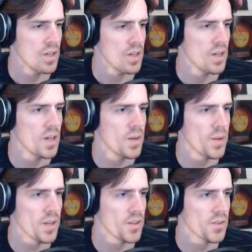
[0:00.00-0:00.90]
I
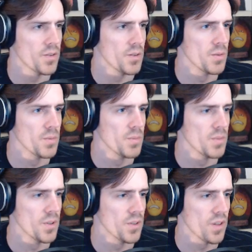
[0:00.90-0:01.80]
got this room,
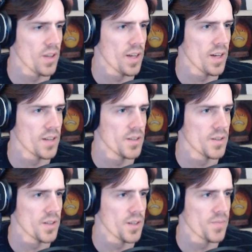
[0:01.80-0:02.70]
looks like that.
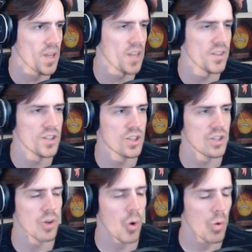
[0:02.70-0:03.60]
Okay. I guess I
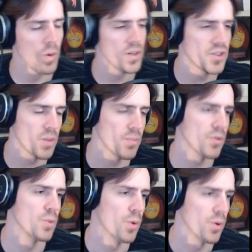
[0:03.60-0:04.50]
should always jump
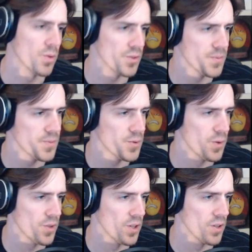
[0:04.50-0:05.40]
through portals, so I know
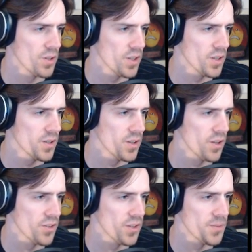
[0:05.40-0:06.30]
what they look like on the
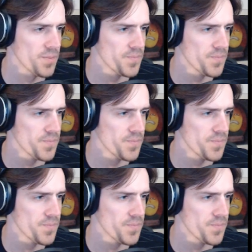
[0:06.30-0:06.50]
other side.